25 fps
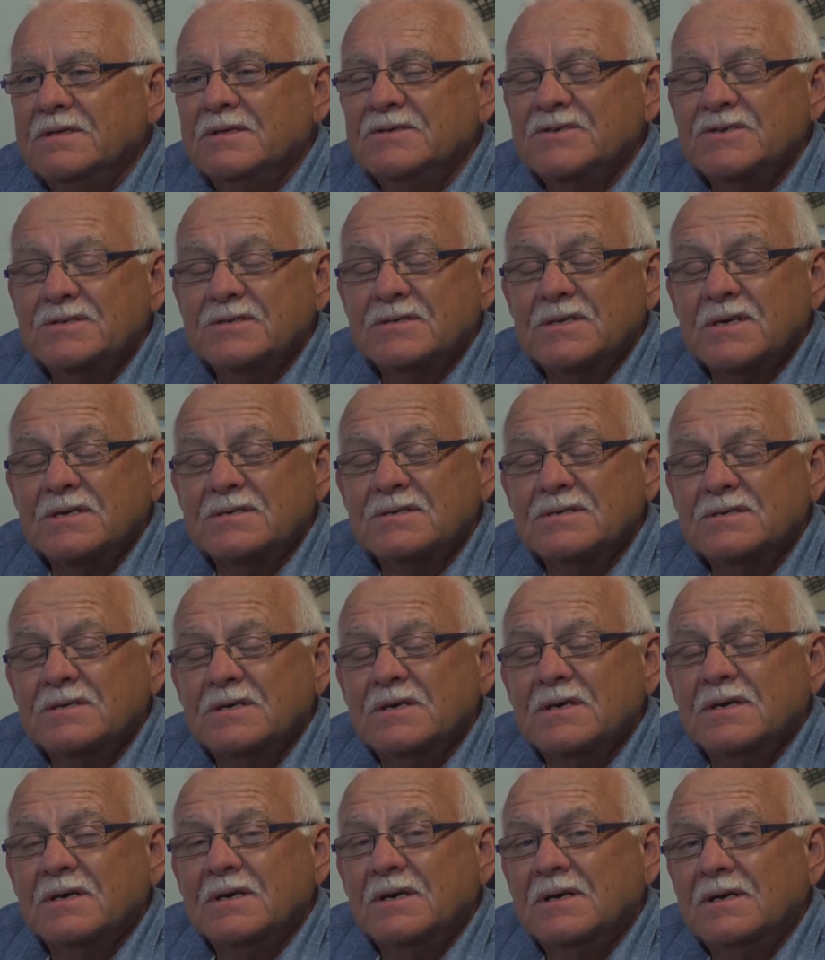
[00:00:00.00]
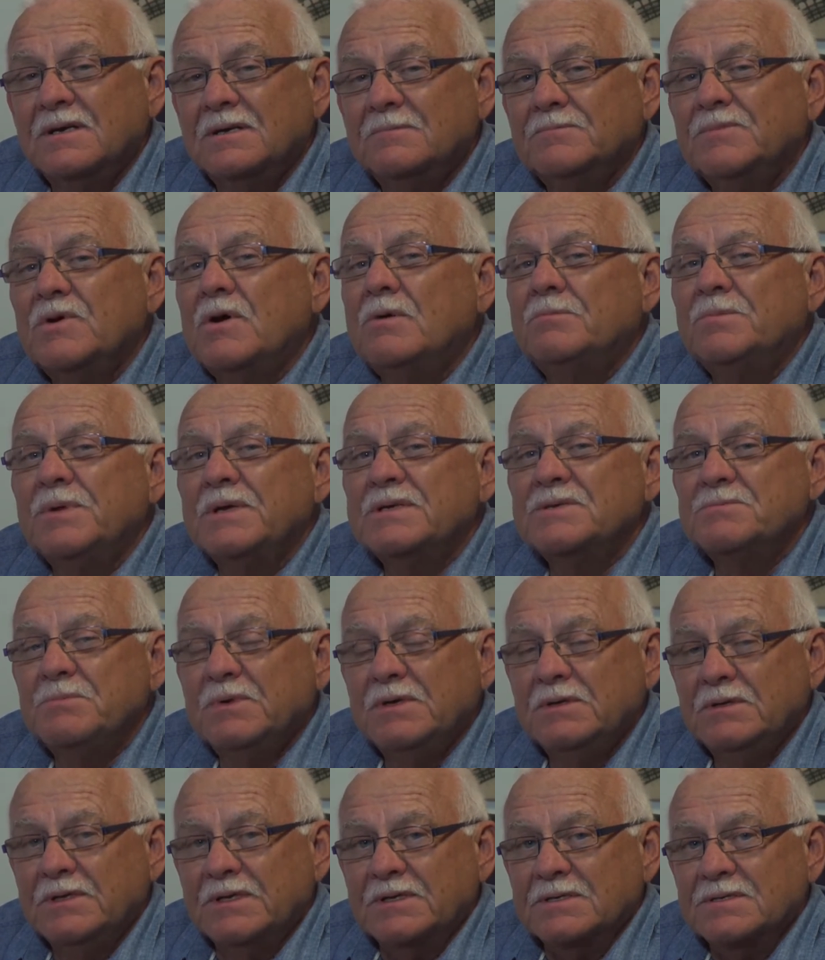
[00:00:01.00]
just does complex
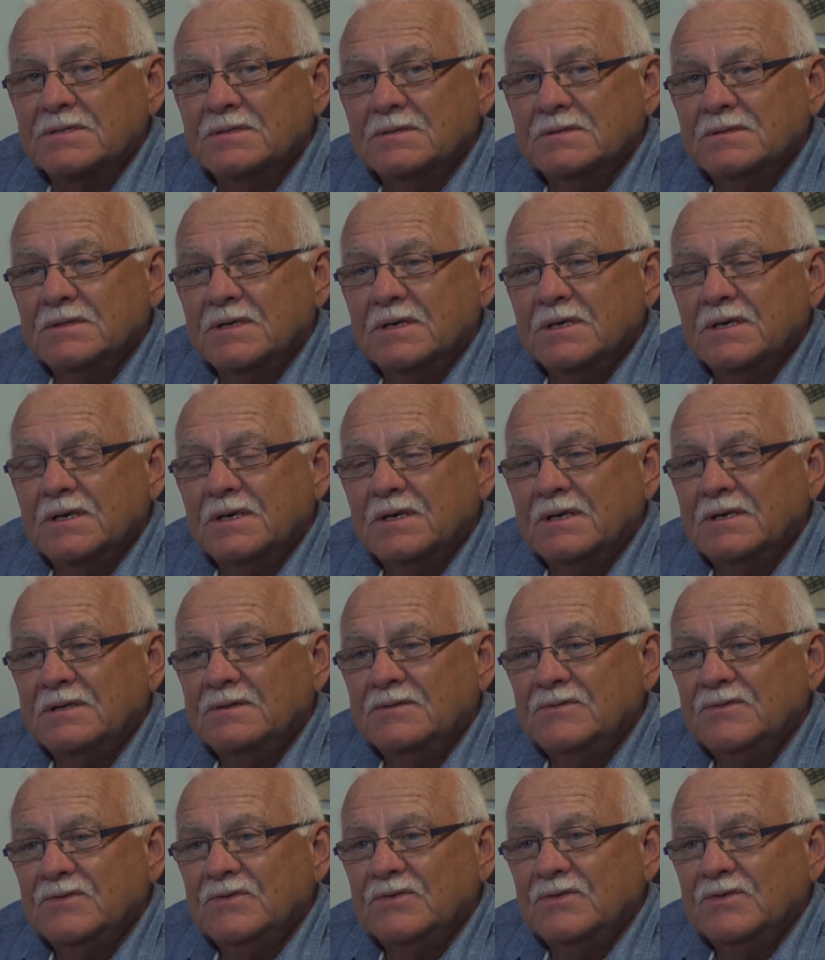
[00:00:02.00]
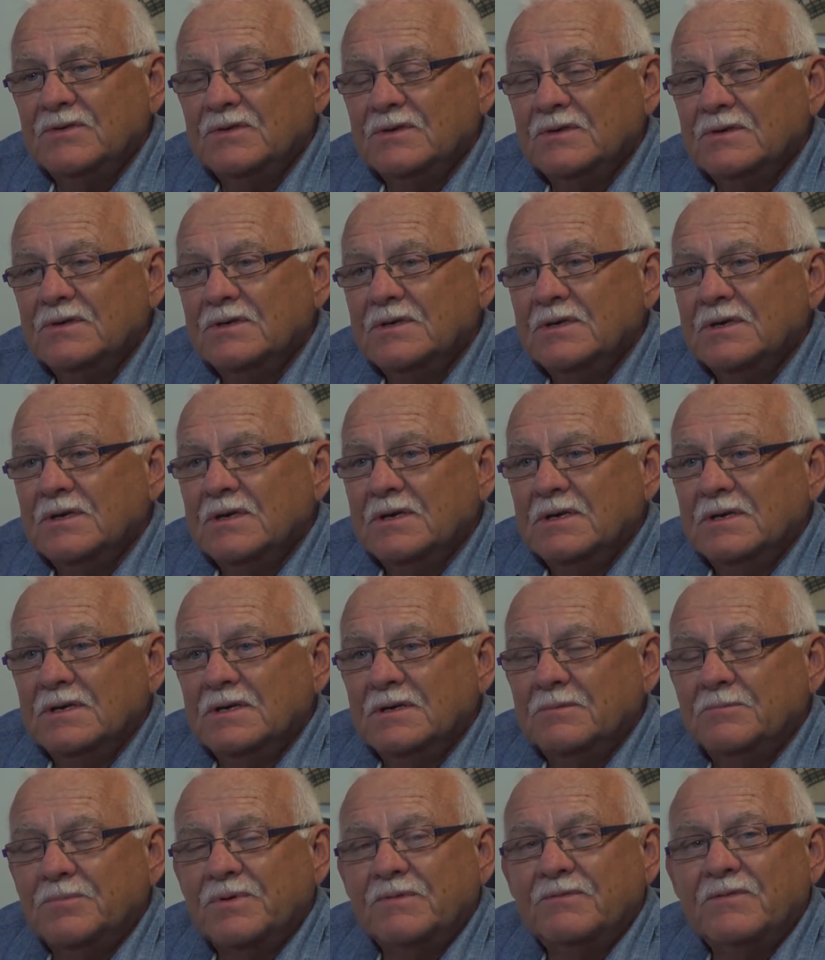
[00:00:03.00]
buildings and
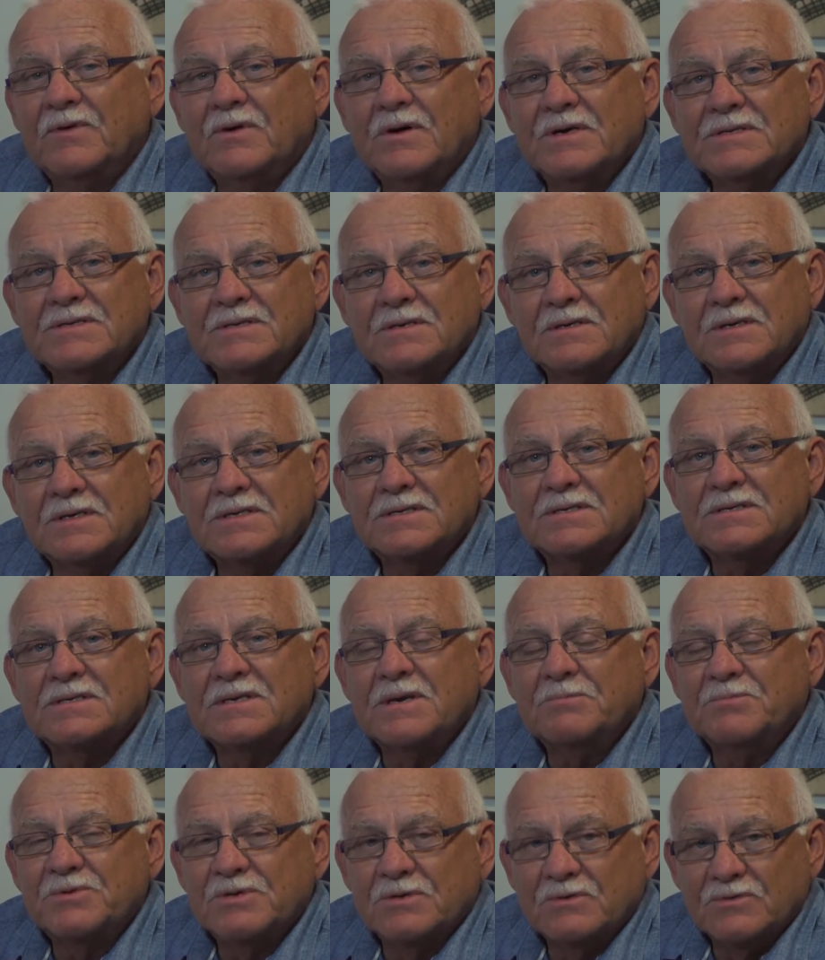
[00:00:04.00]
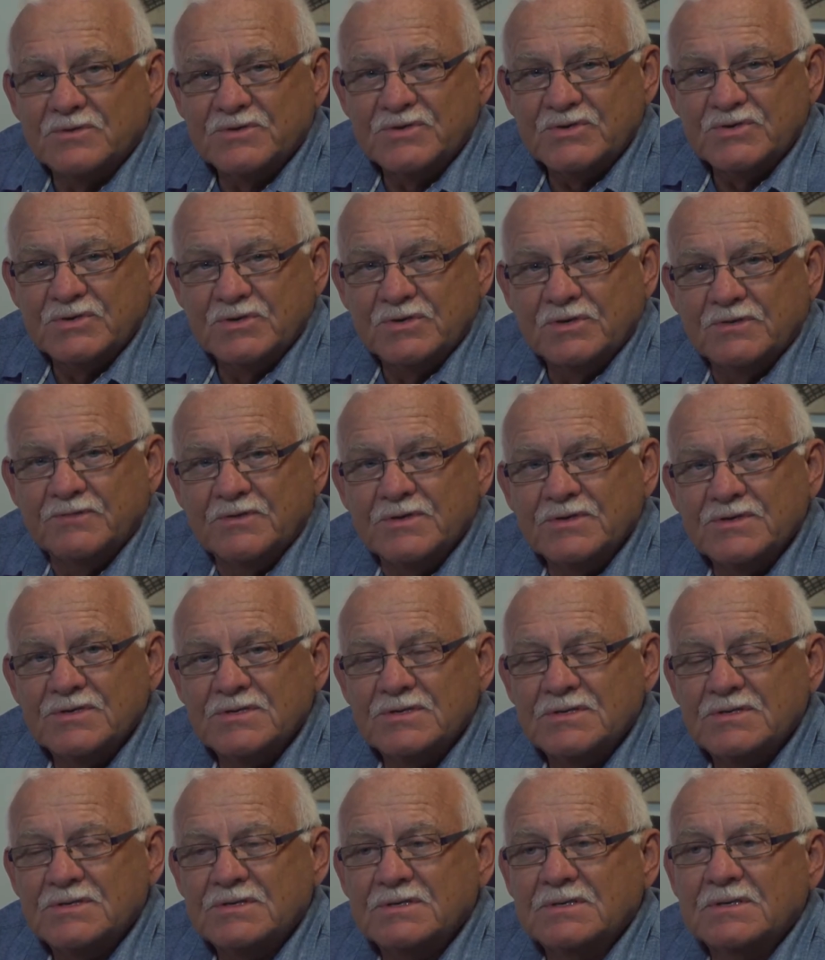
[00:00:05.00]
provides an exceptional
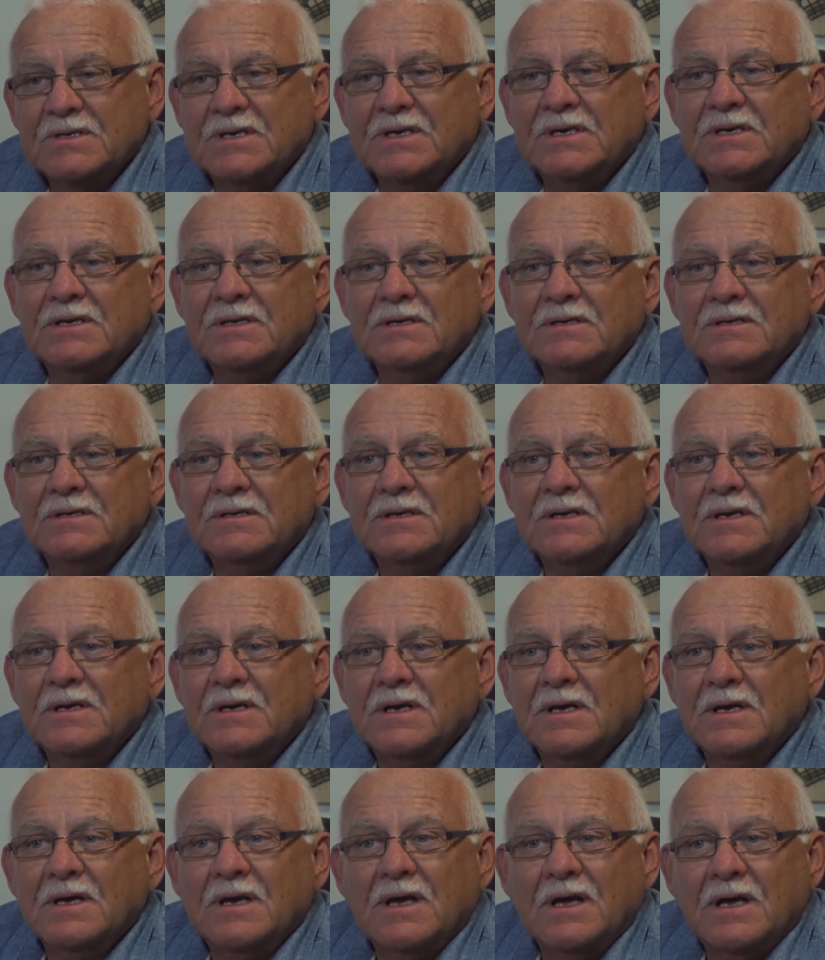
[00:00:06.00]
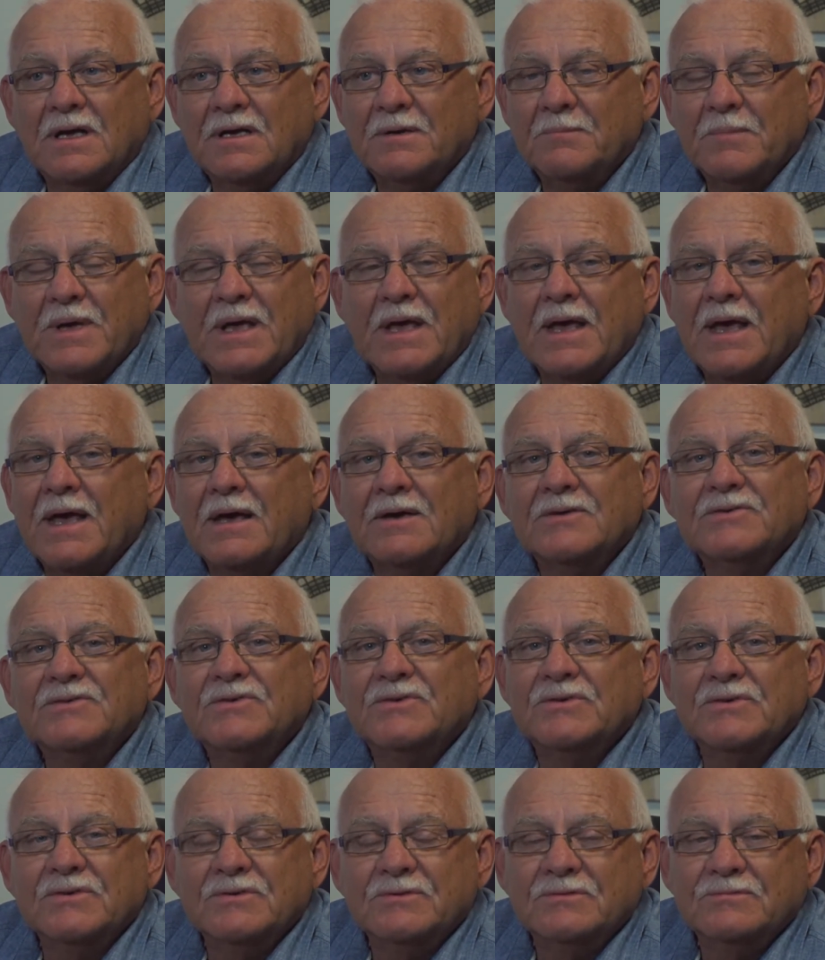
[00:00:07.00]
service in how
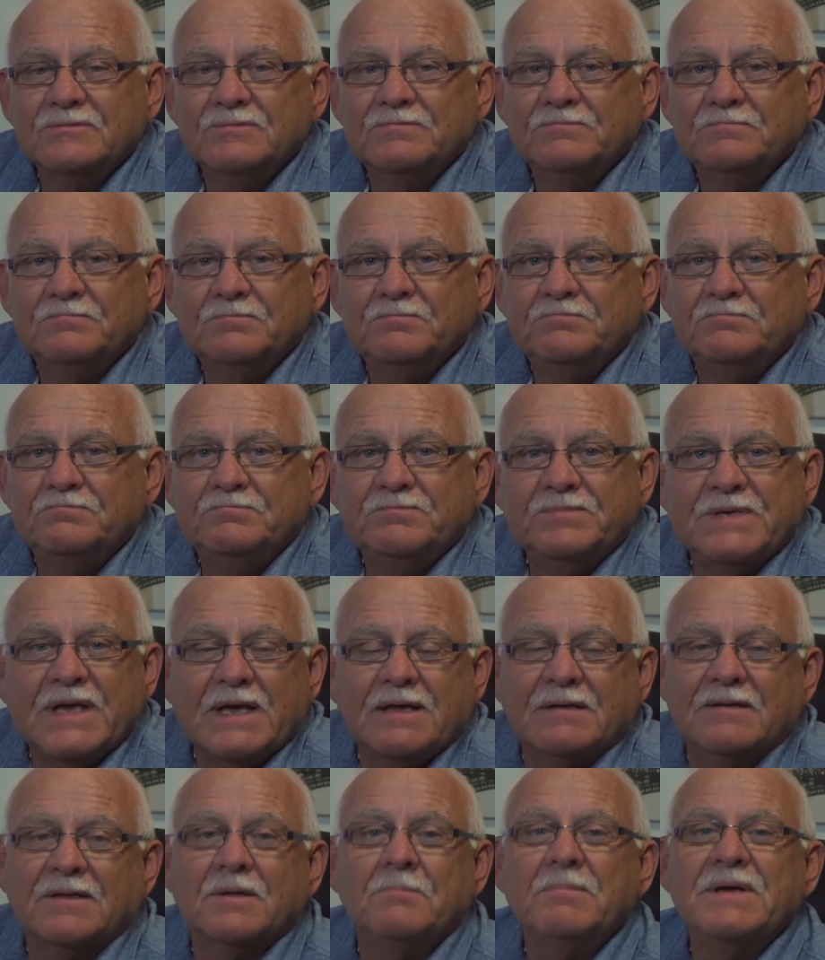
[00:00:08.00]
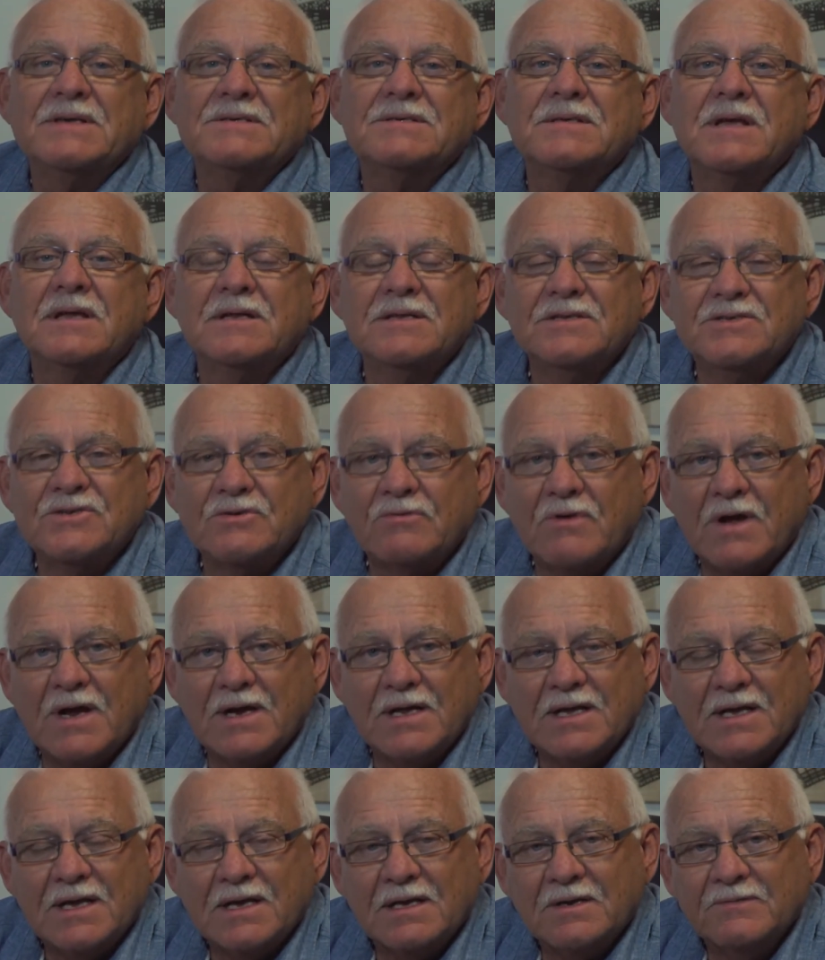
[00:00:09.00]
to get the best energy
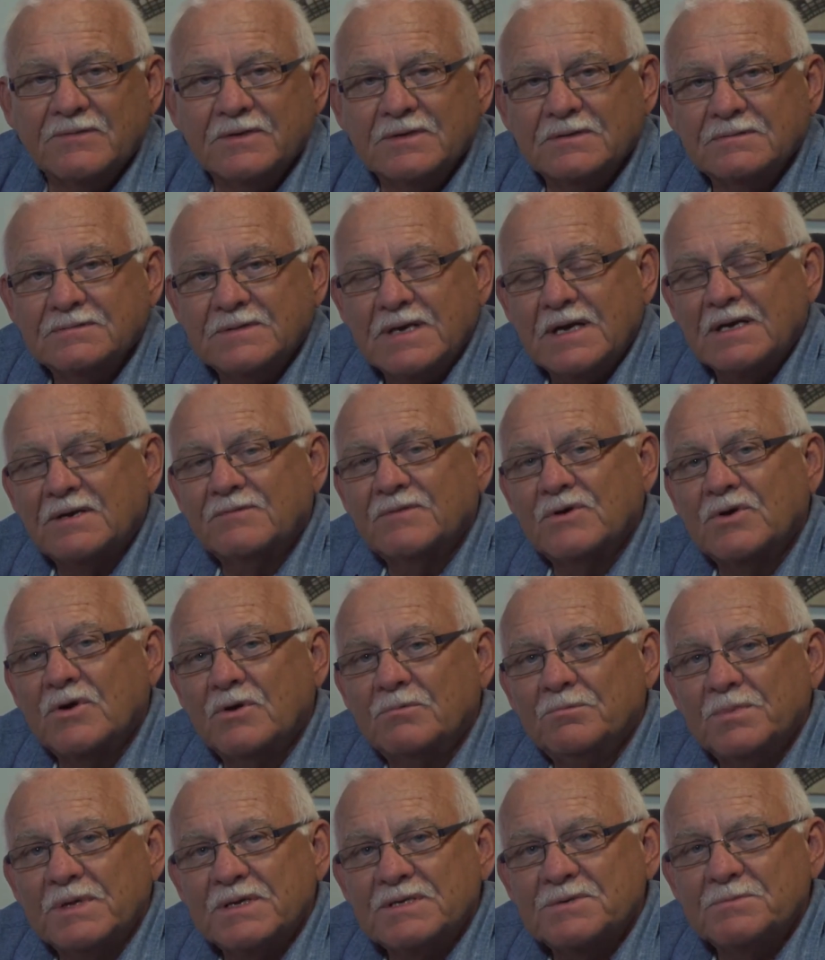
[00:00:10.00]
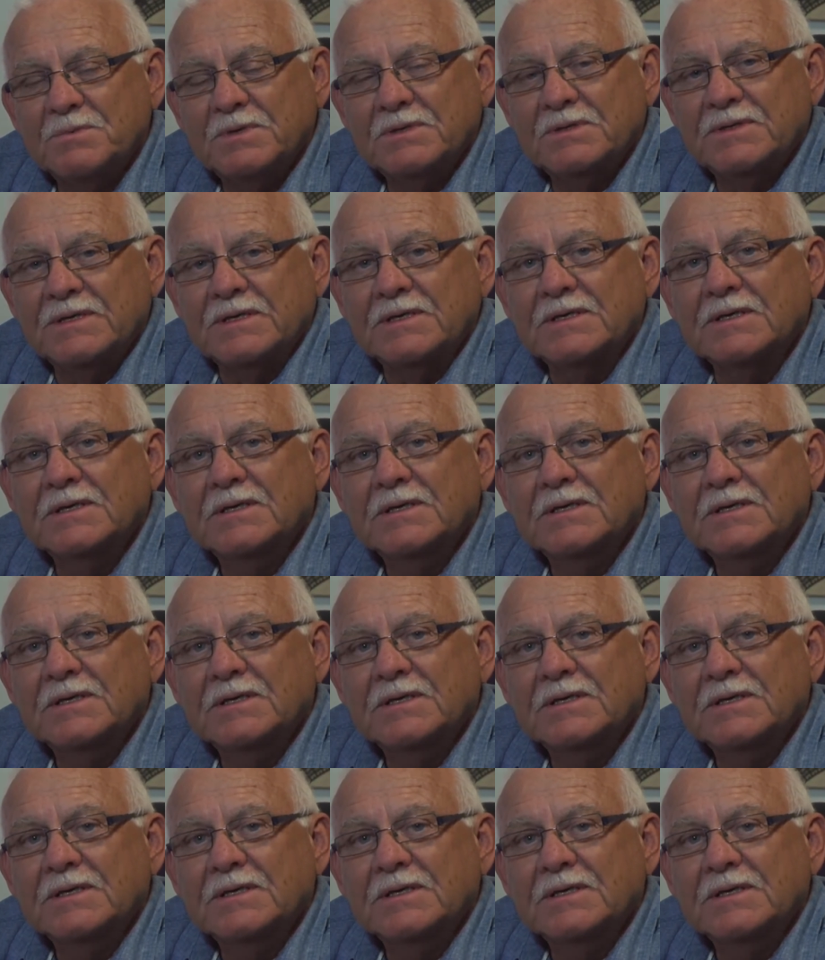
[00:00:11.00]
rating out of a complex building.